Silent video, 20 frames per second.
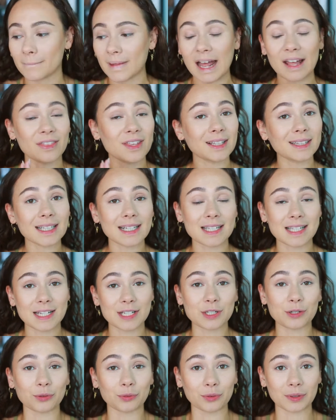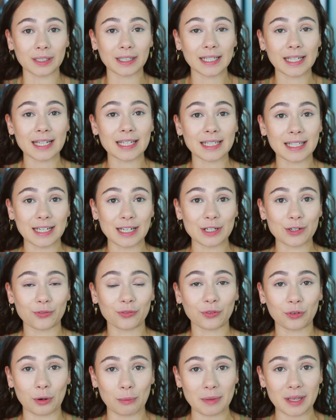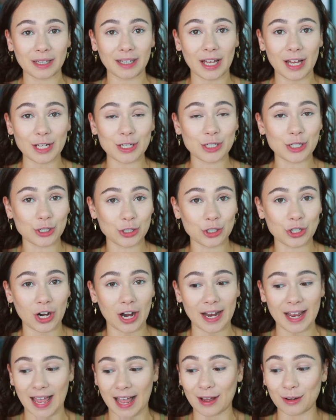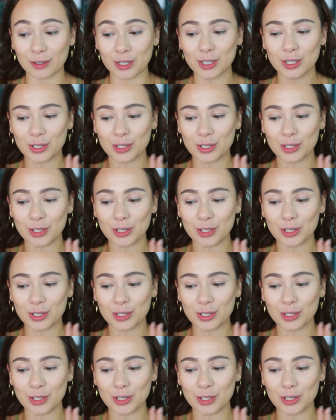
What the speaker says: I think this is a really neat formula to try out.